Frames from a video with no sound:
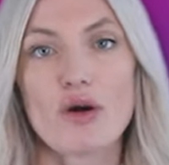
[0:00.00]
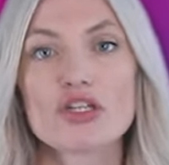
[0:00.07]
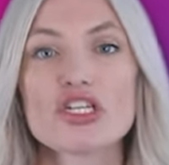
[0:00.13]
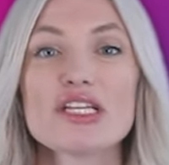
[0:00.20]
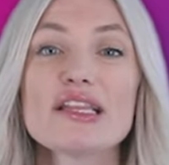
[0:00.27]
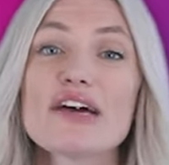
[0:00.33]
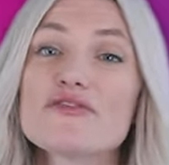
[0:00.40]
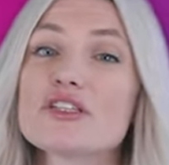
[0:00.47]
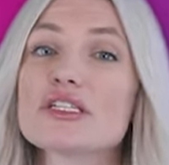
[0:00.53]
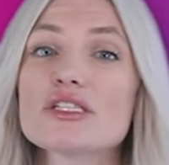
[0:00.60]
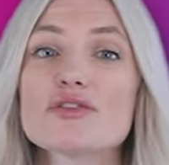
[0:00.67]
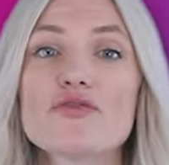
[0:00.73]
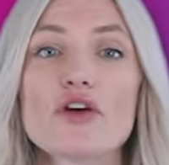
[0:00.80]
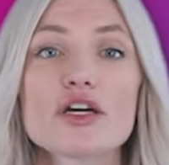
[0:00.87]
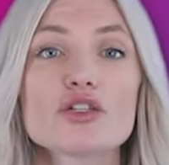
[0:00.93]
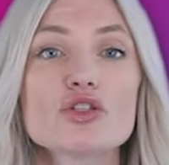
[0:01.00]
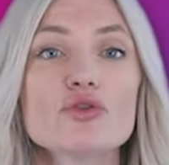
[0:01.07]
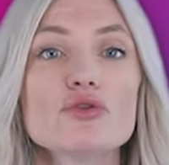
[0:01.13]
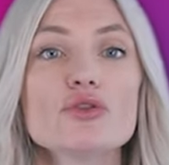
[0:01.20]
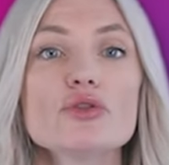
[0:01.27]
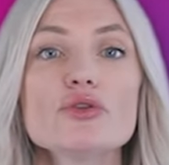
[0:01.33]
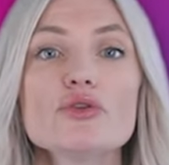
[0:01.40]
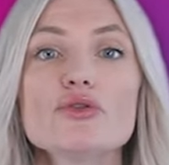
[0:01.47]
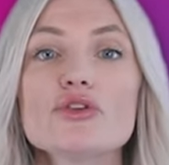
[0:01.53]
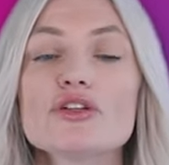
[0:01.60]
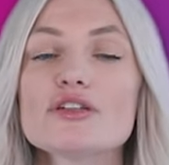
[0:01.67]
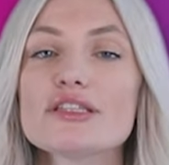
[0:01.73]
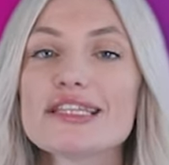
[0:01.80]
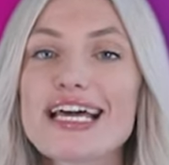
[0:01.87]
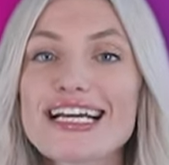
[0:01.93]
While she left us far too soon,
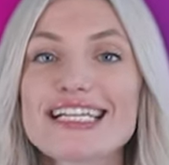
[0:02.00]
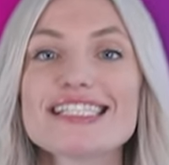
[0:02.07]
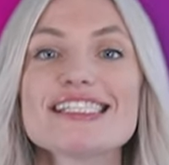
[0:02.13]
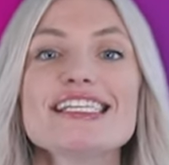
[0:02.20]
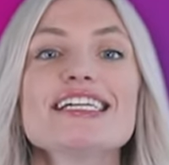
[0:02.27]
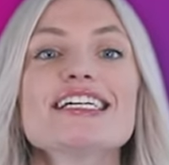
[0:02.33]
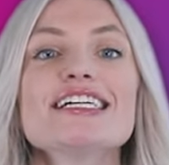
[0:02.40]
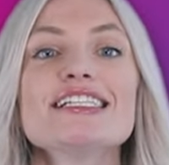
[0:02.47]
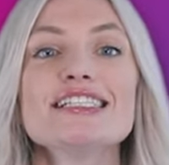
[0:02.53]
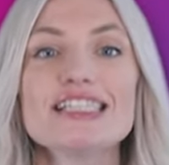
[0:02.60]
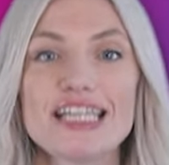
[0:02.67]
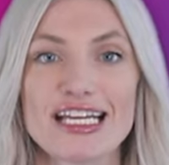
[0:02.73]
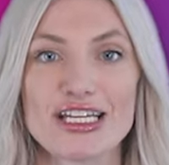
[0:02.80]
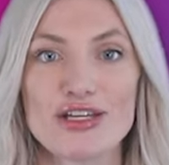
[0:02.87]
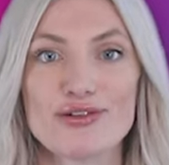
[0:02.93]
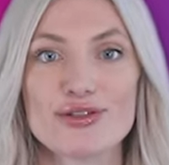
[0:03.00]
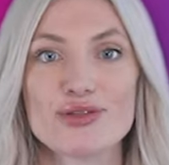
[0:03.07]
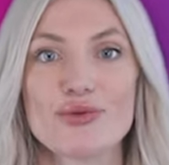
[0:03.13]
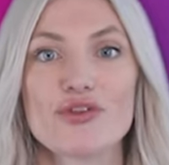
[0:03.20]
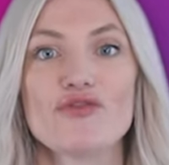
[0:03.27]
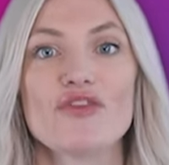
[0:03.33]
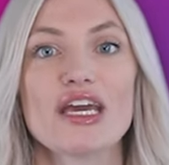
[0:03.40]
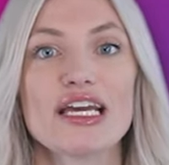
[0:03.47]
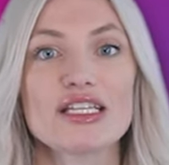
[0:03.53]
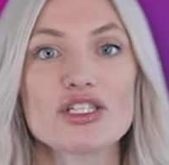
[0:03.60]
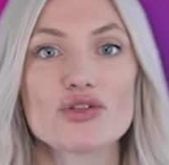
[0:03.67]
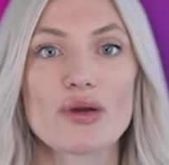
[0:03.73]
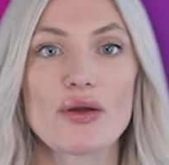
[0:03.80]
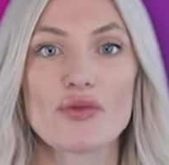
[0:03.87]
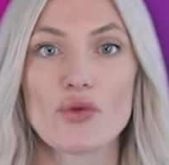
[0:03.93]
her legacy continues with
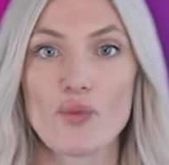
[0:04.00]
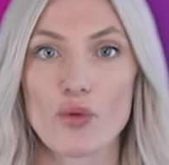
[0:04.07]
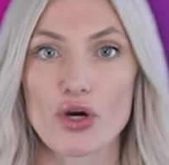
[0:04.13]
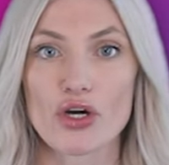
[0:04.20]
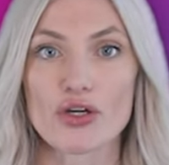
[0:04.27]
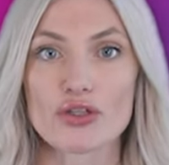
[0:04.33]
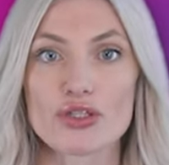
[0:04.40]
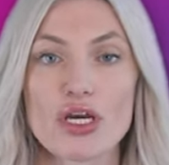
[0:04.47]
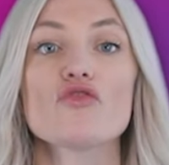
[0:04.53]
fans around the world.